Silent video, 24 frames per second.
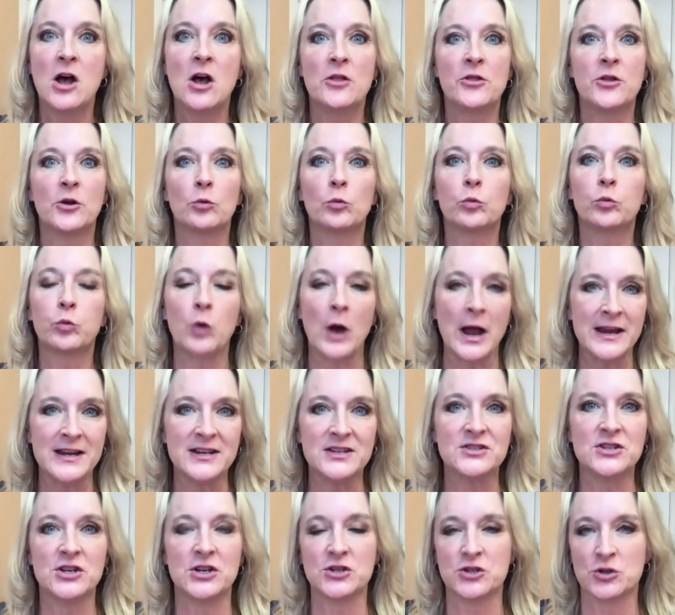the
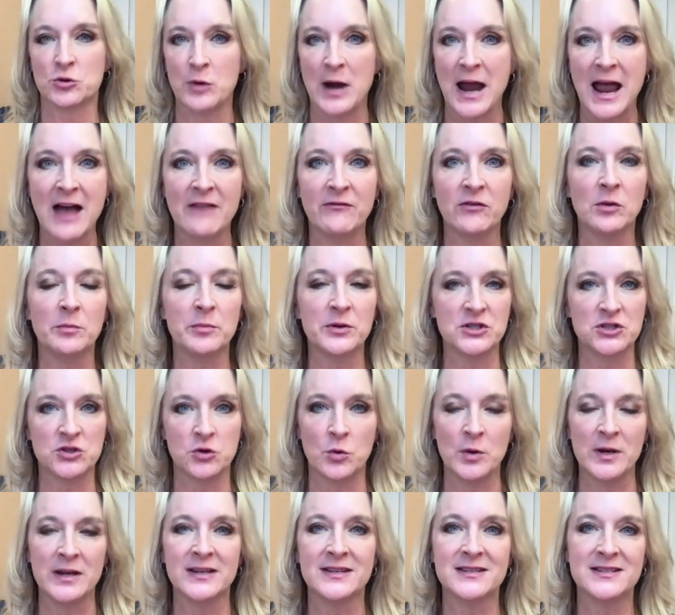right to travel
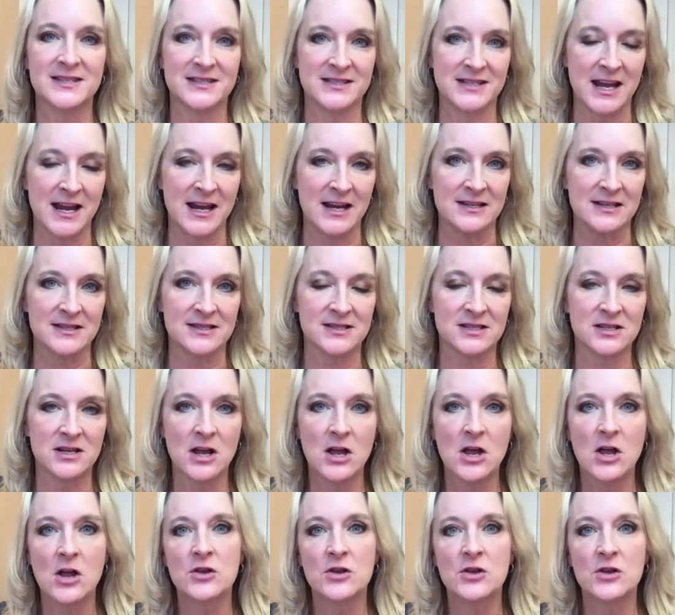between states.